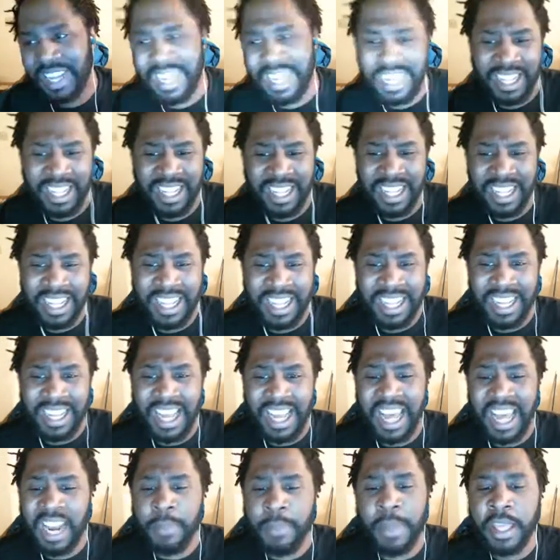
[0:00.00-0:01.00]
Ah.
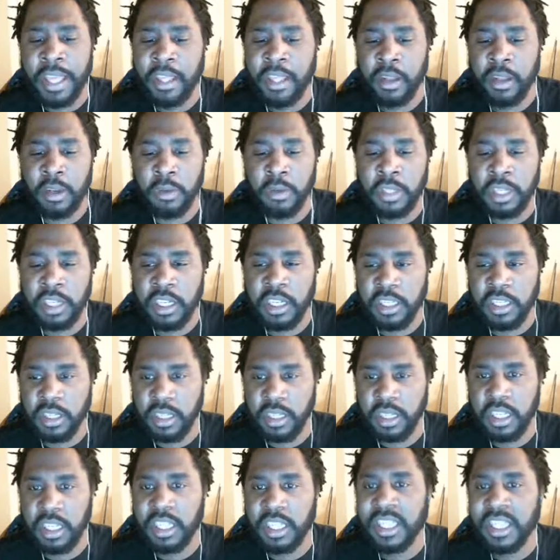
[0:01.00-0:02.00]
I didn't make you lose
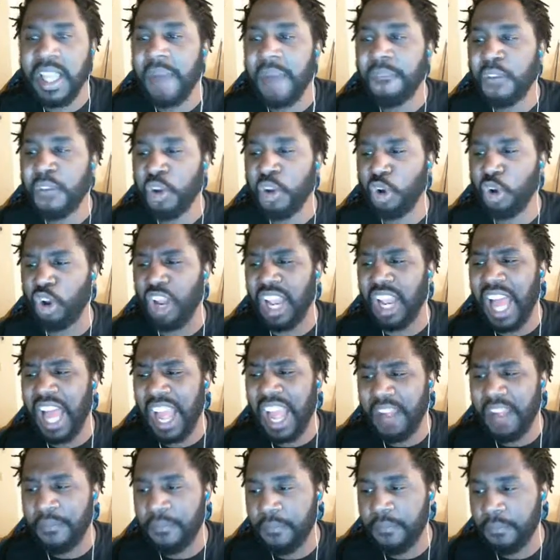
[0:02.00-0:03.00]
anything, except for your
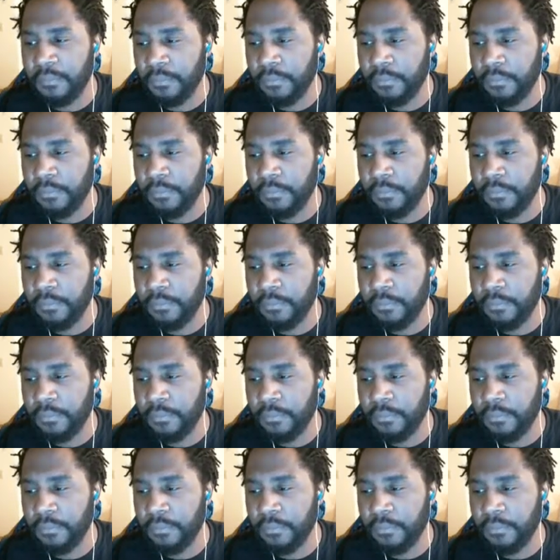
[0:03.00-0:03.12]
life.